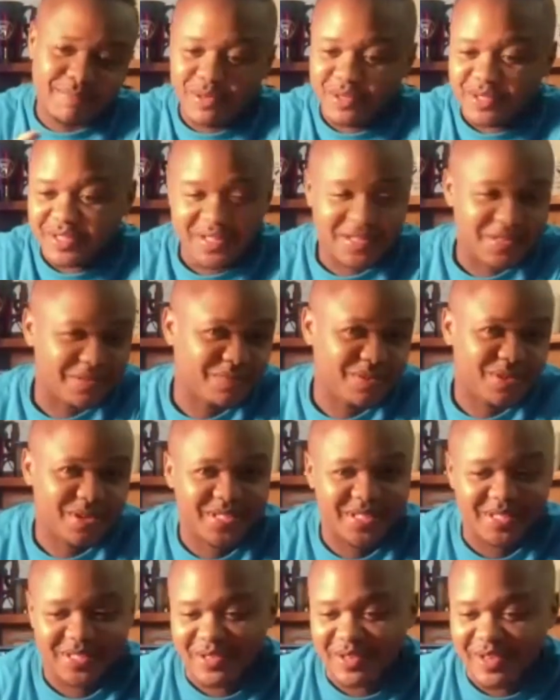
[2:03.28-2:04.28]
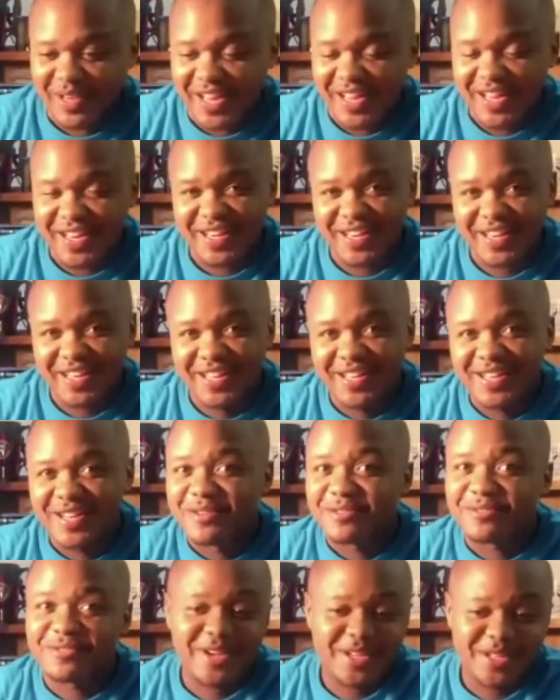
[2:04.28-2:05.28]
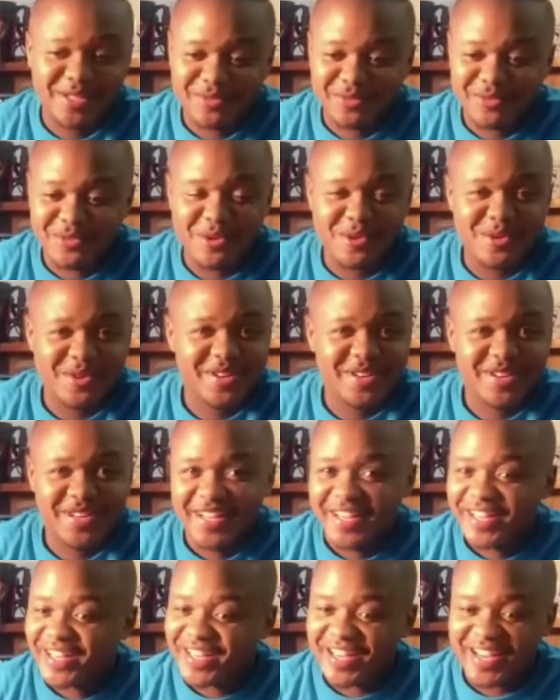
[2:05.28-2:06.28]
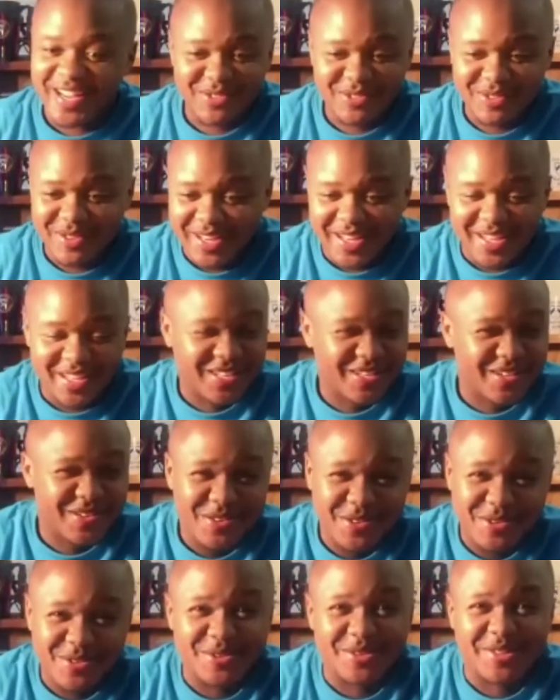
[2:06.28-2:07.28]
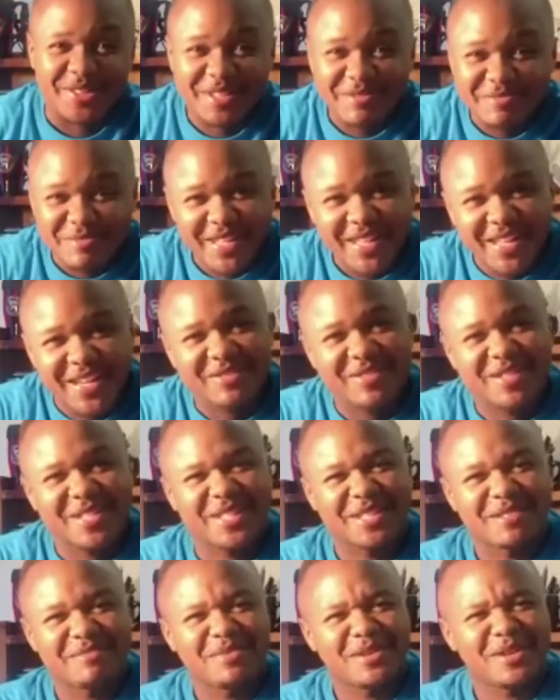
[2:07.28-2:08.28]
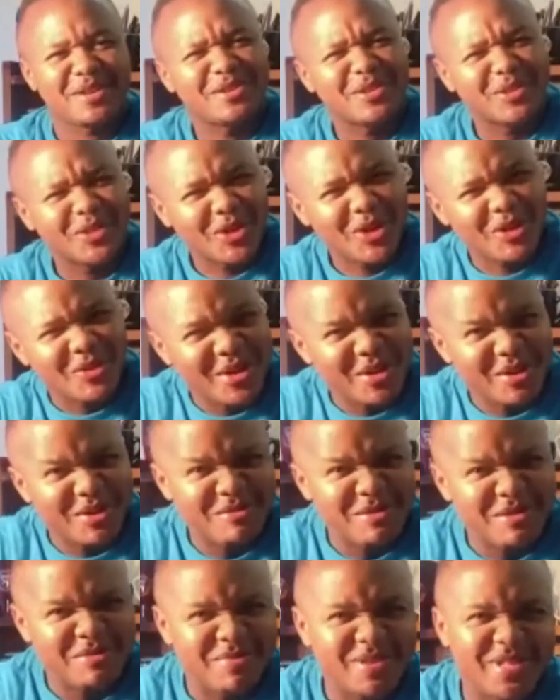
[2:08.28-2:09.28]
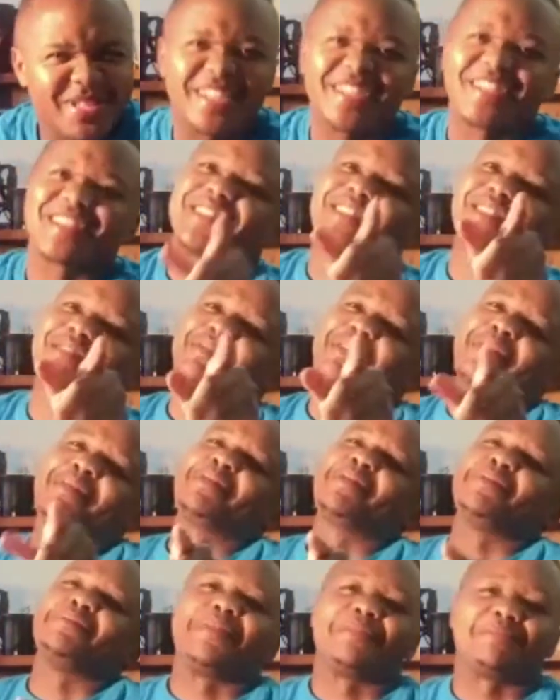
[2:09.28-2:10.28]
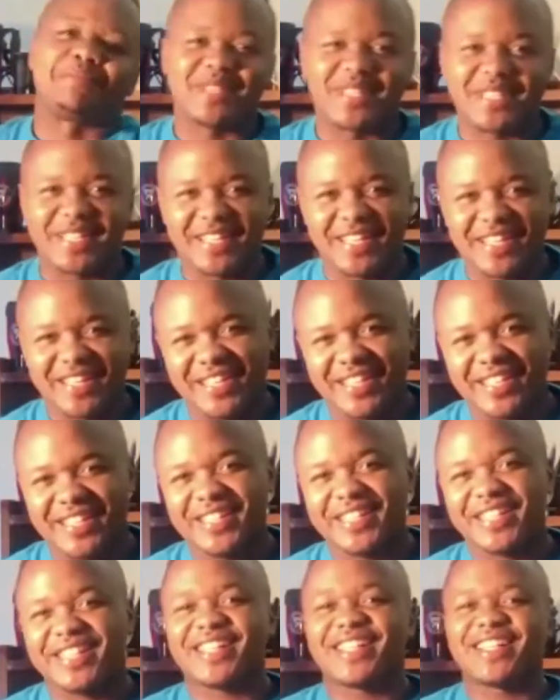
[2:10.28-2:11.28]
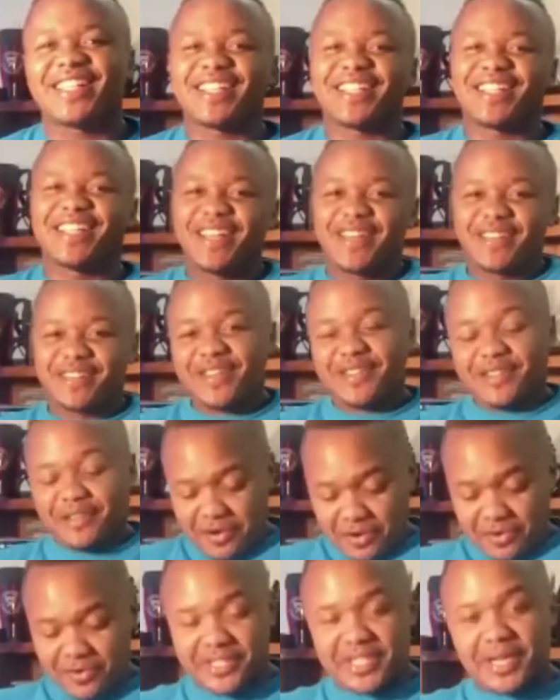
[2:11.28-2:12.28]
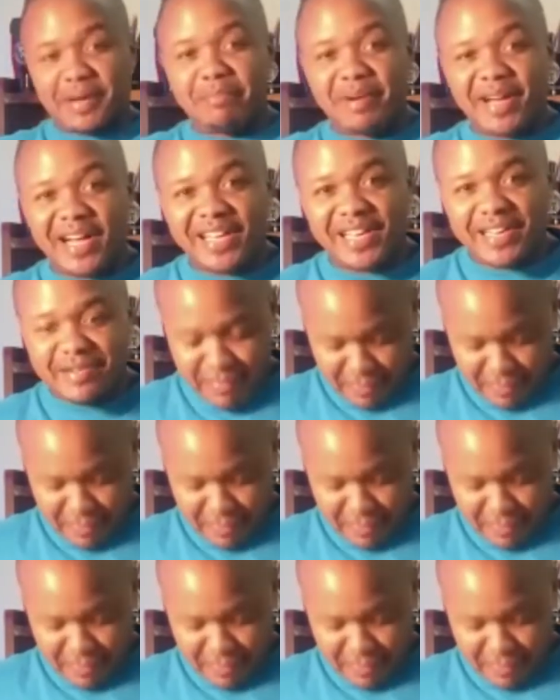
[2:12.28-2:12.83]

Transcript: posting the process online. Fast forward, guys were like, yo, give me that recipe. Are you sure when do mepika? Si wewe mepika. They thought it was a pala